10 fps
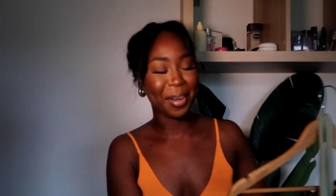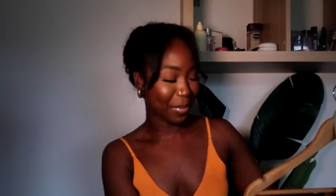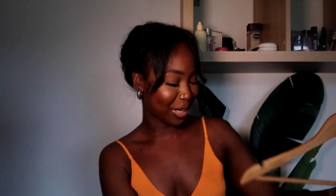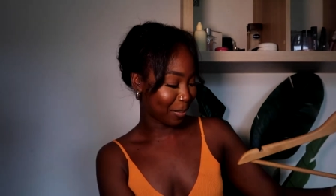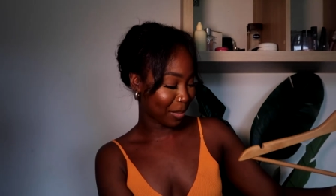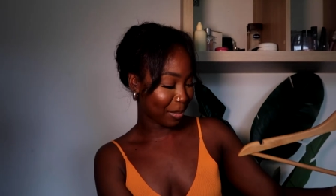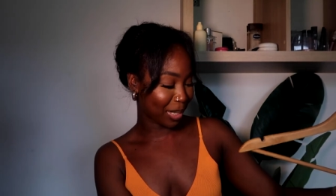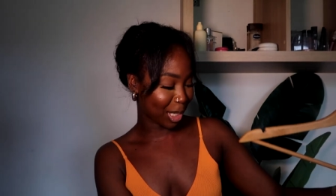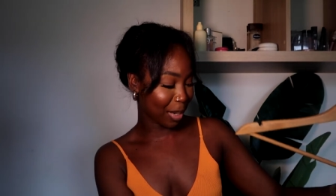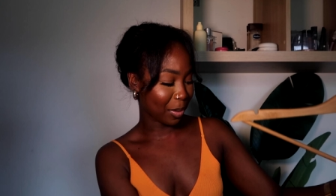could have been a
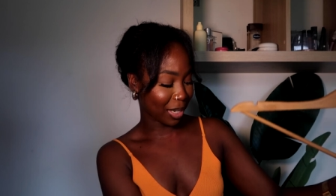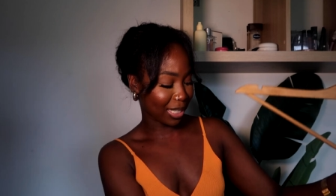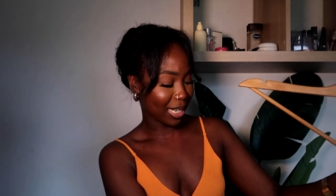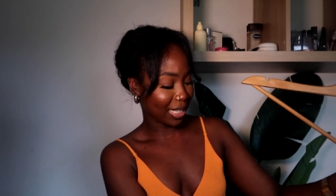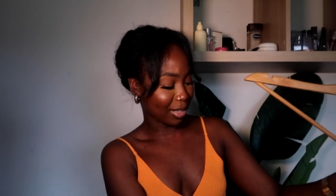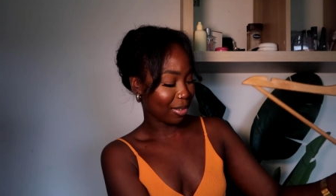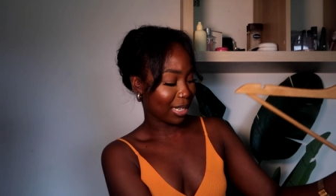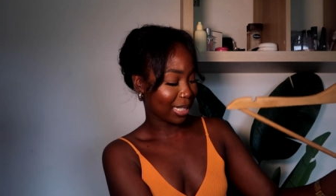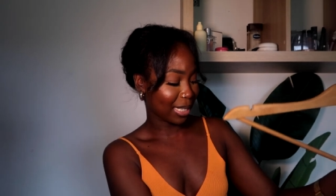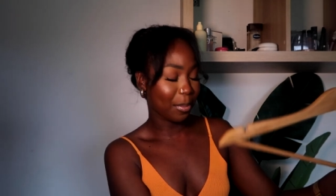bit cheaper because it is a
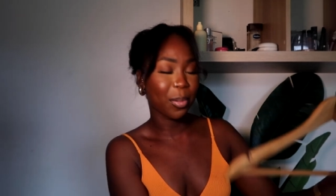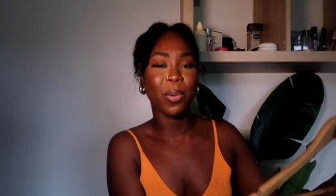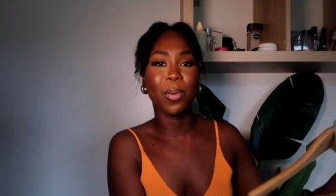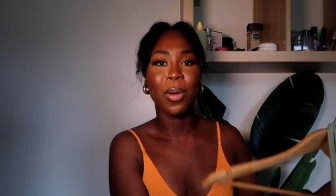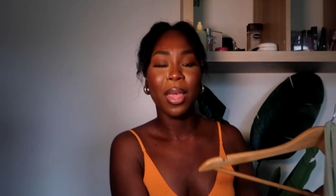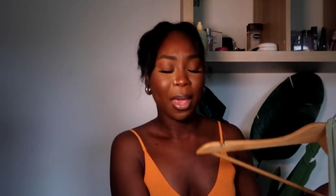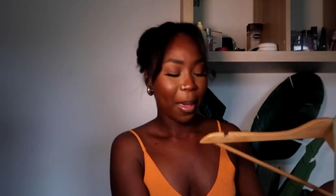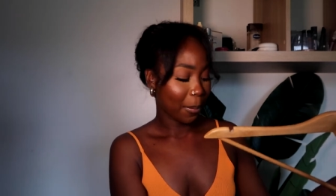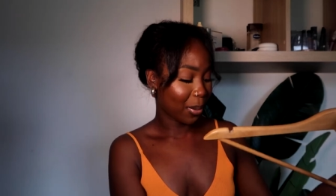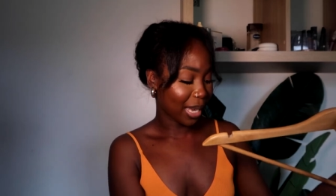really simple
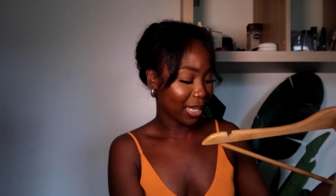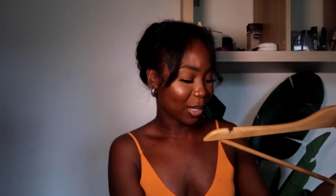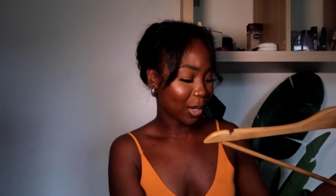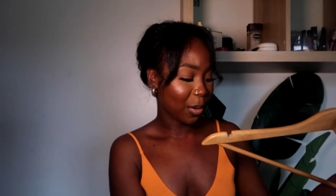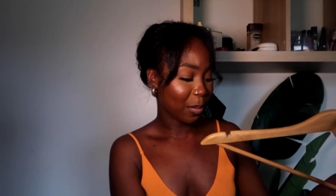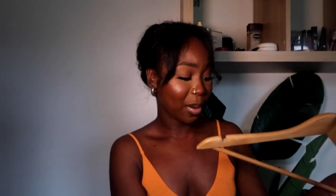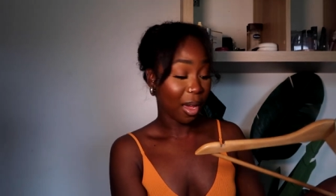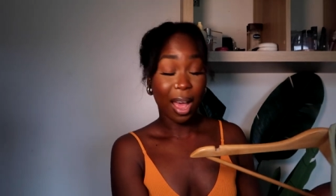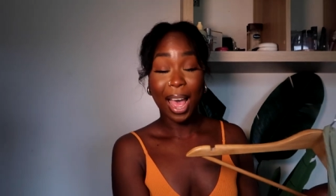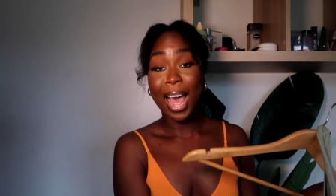play suit
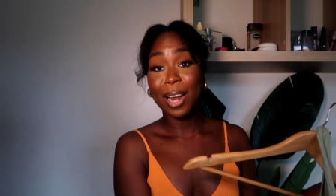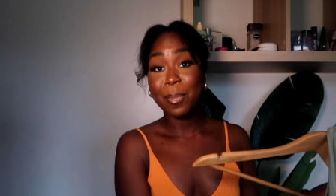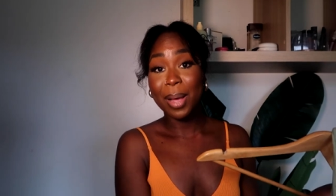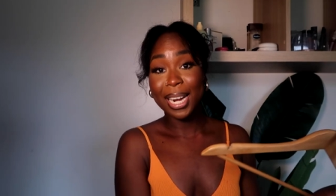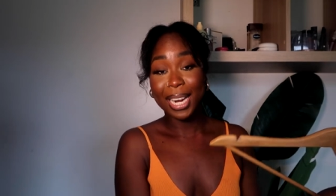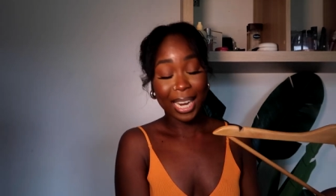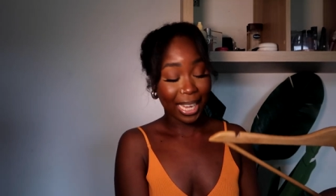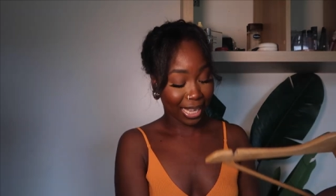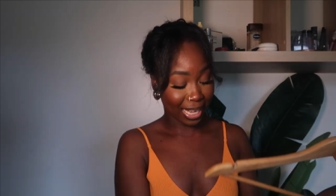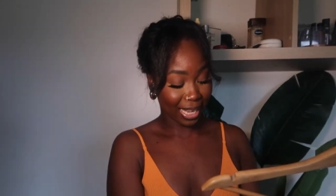but i don't mind i like